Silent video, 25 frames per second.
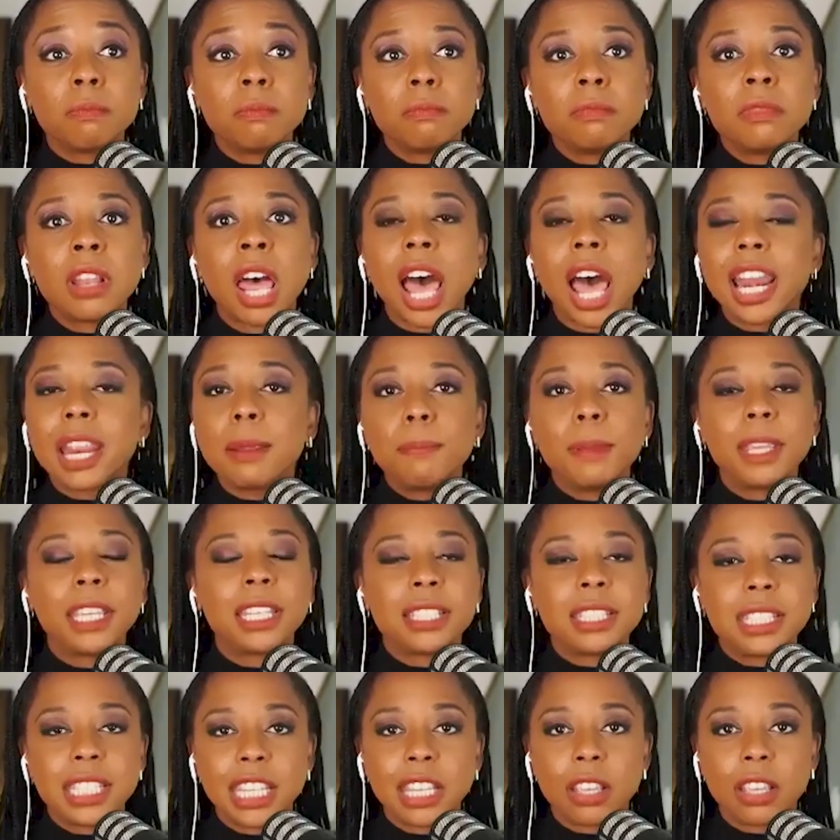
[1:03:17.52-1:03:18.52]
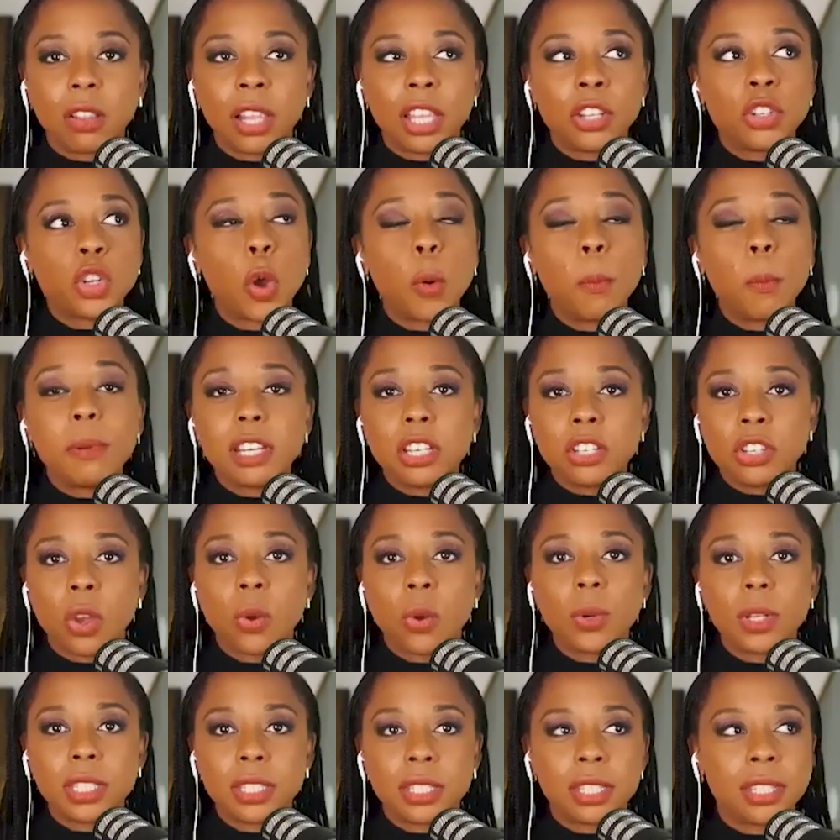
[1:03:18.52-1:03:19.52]
not a big deal and nobody
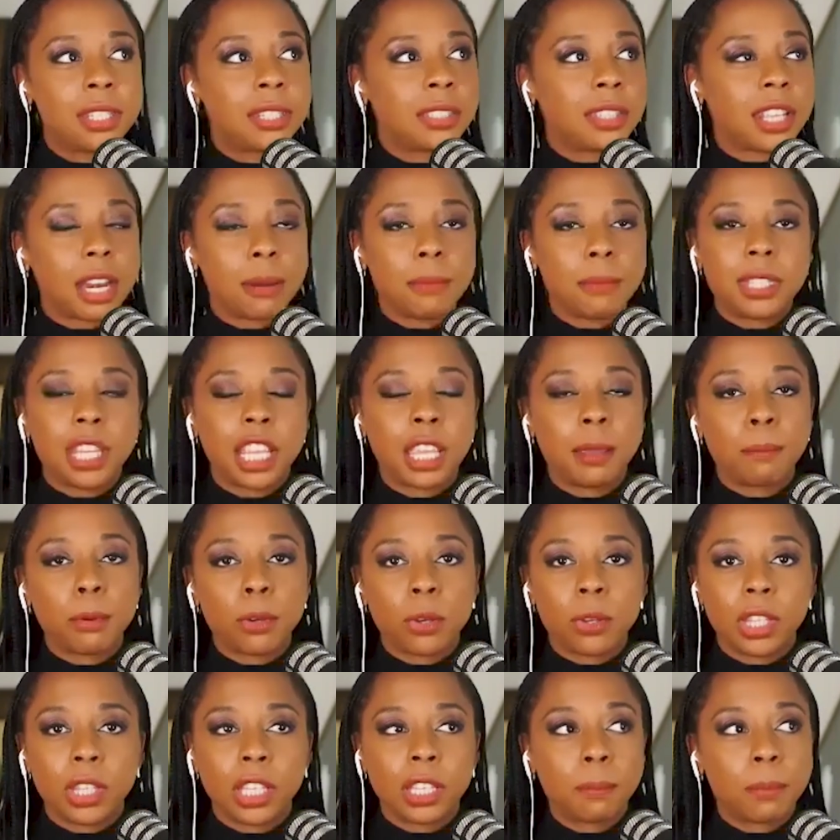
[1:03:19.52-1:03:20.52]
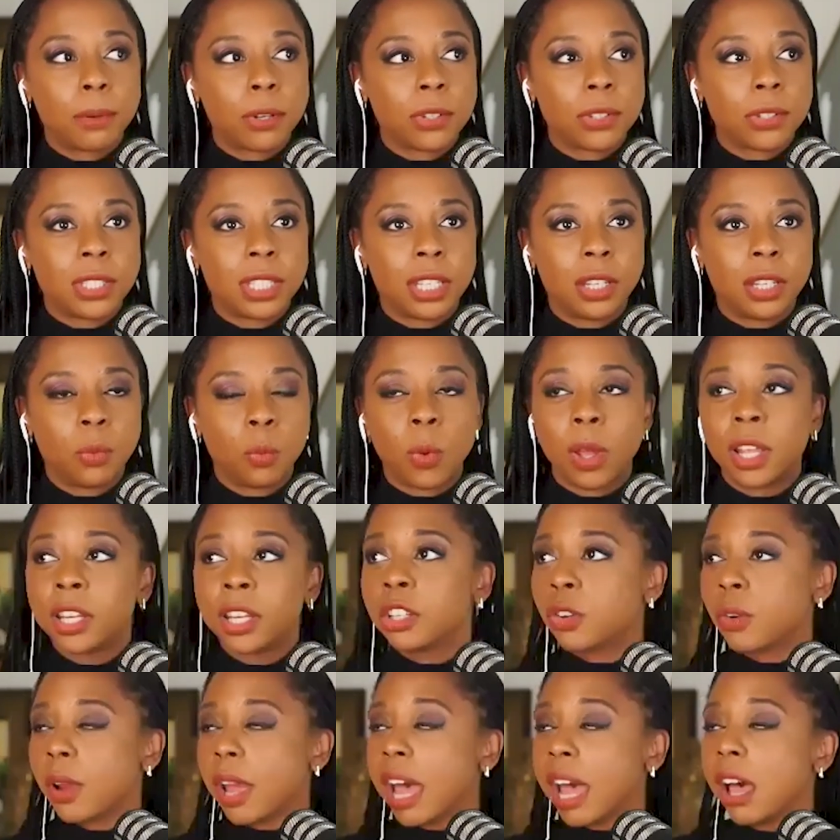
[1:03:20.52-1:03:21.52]
notices that I'm saying birthing person in one
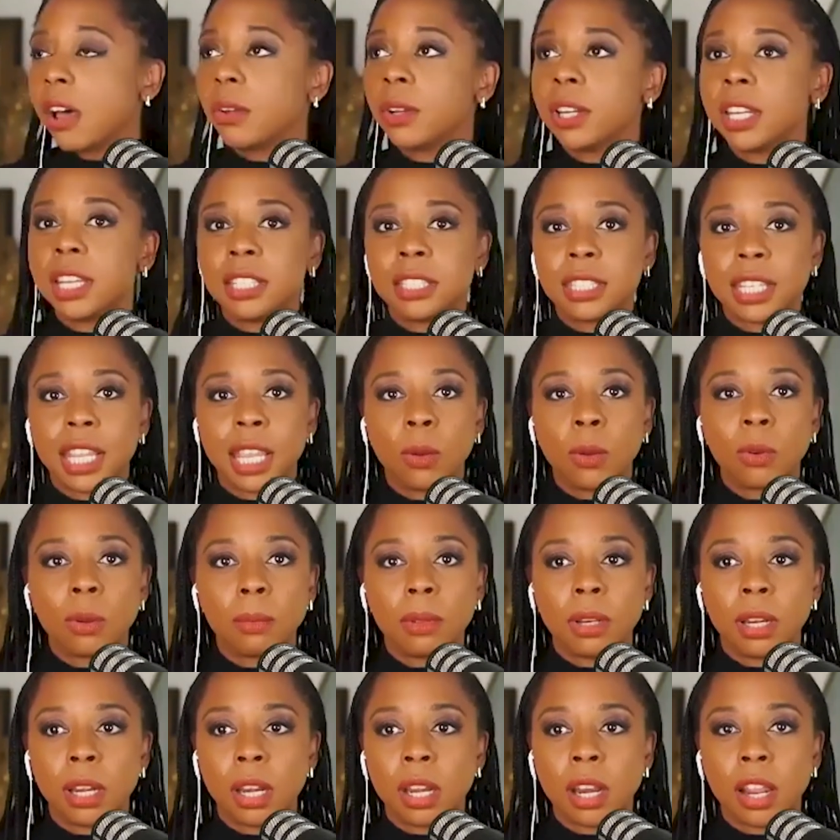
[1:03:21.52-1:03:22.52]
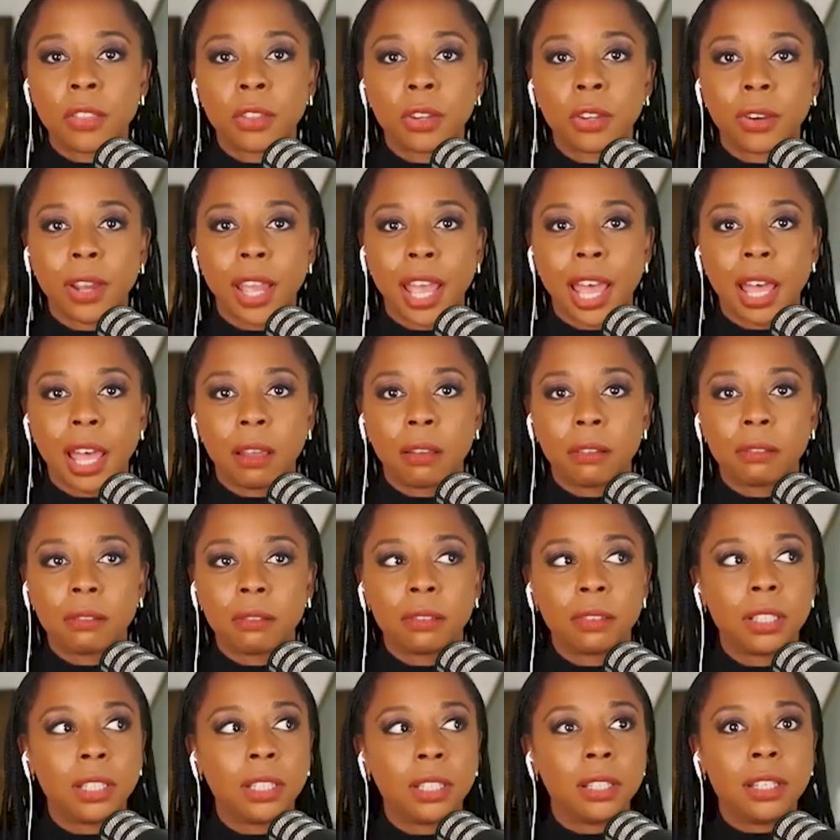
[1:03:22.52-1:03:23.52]
crowd and saying women in another crowd,
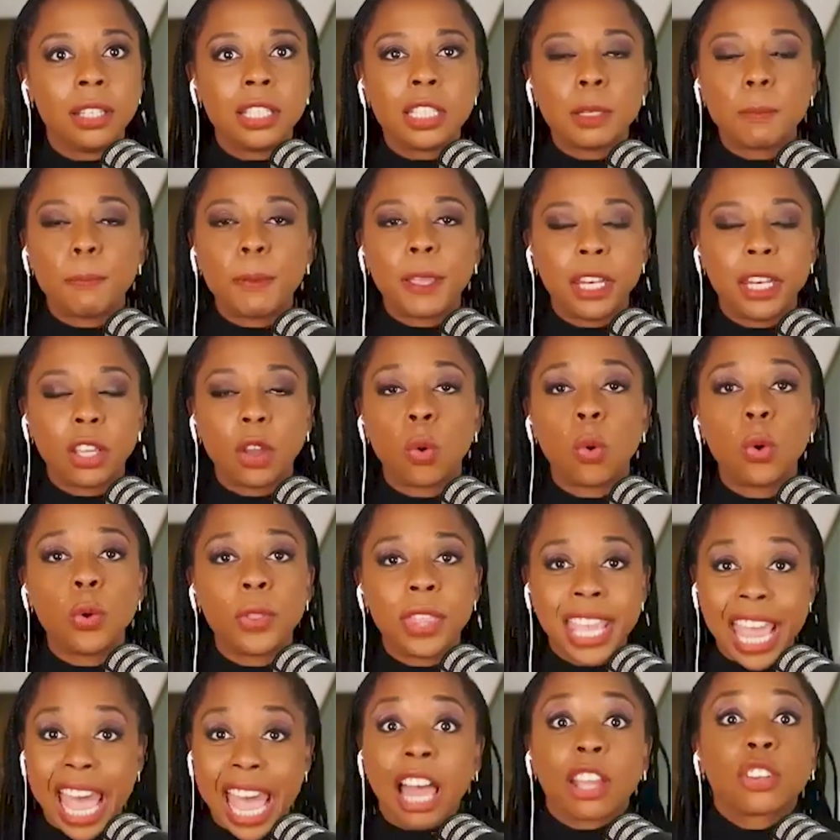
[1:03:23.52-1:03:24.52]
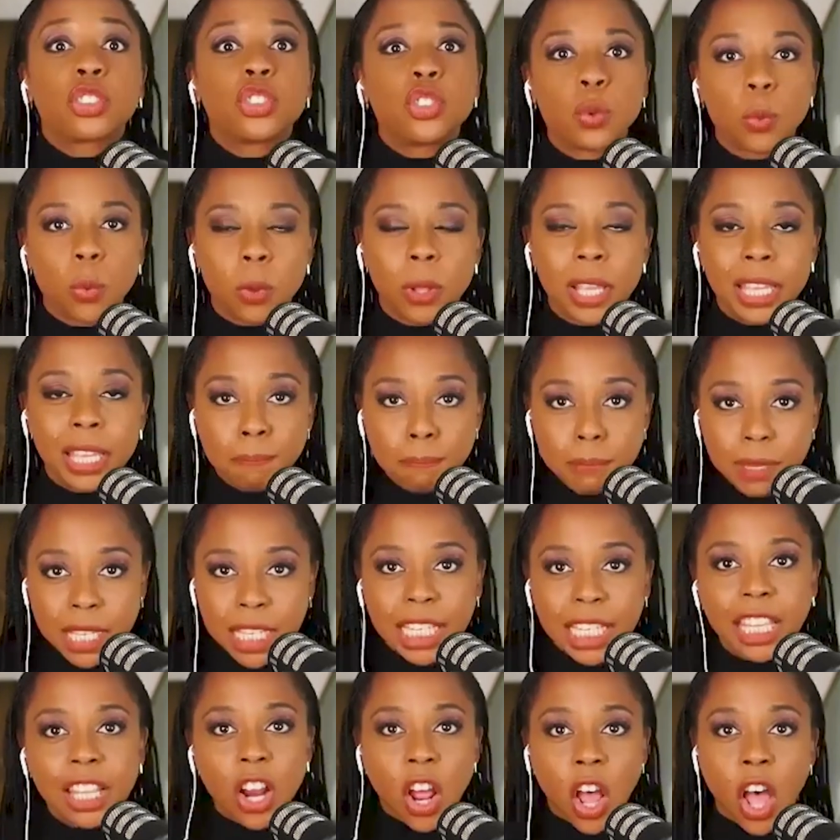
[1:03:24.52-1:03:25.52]
depending on who the actual
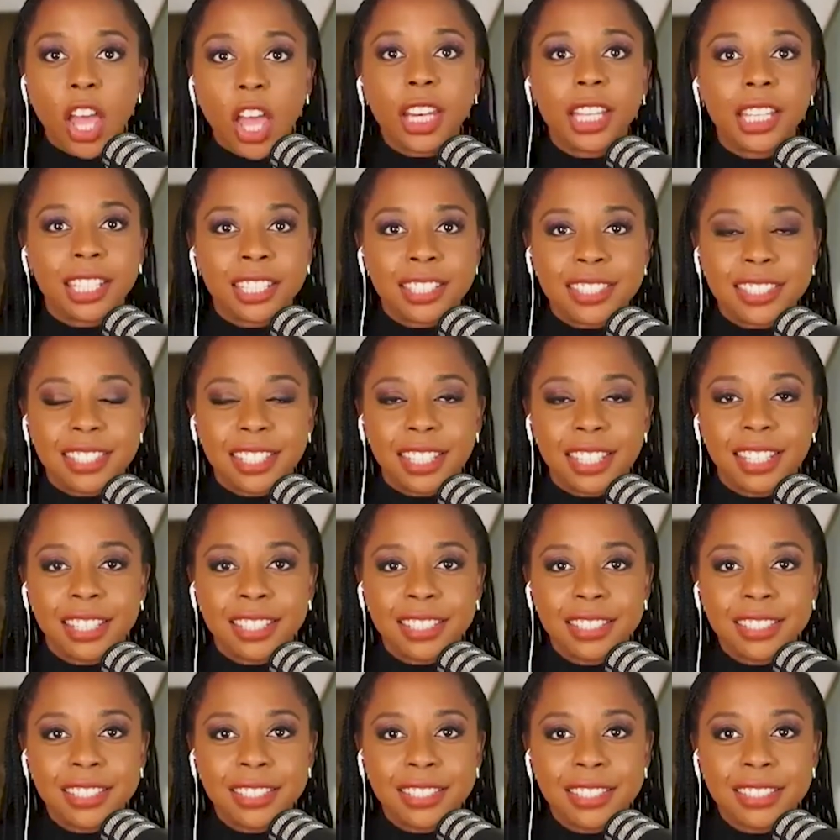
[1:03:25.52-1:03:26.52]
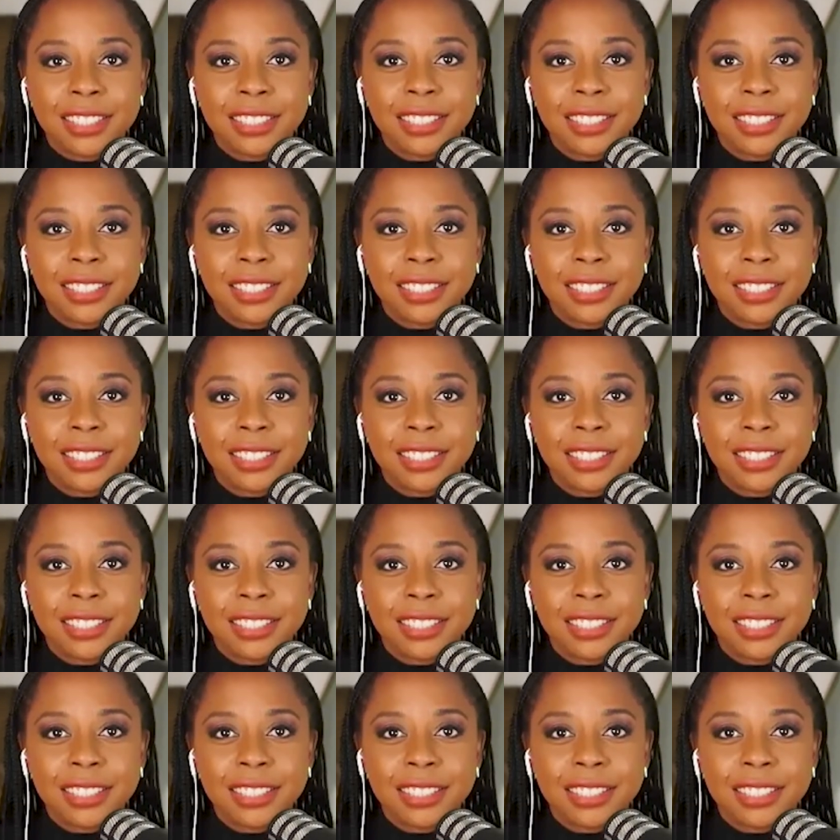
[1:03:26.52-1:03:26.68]
immediate audience is.